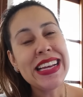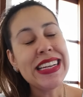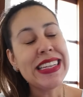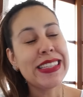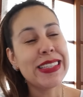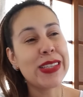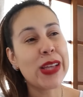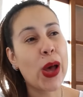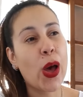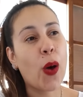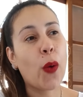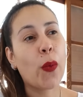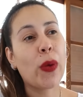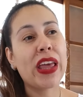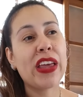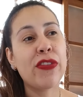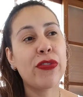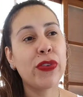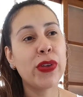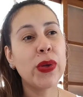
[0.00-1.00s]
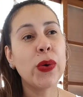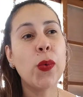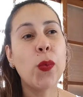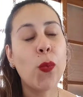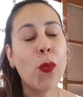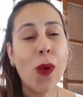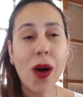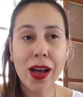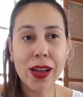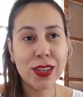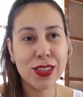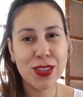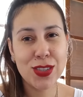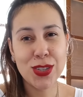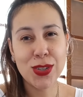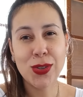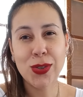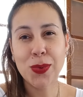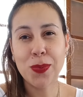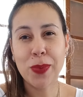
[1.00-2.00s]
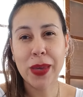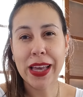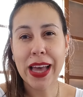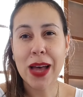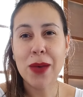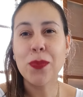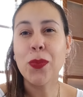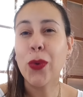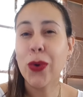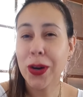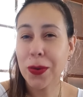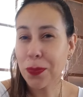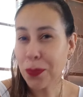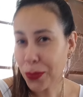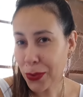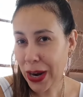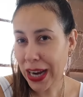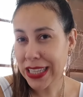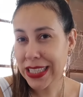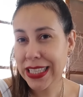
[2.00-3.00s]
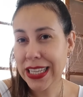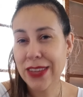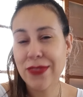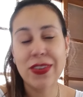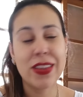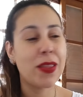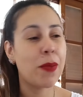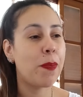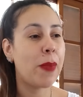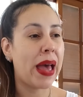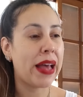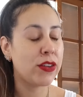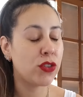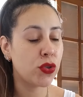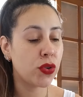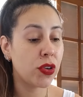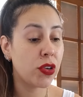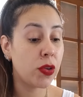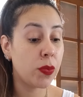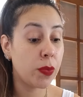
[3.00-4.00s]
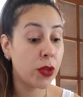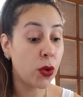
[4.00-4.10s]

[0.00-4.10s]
So if you want to become more impressive in the bedroom,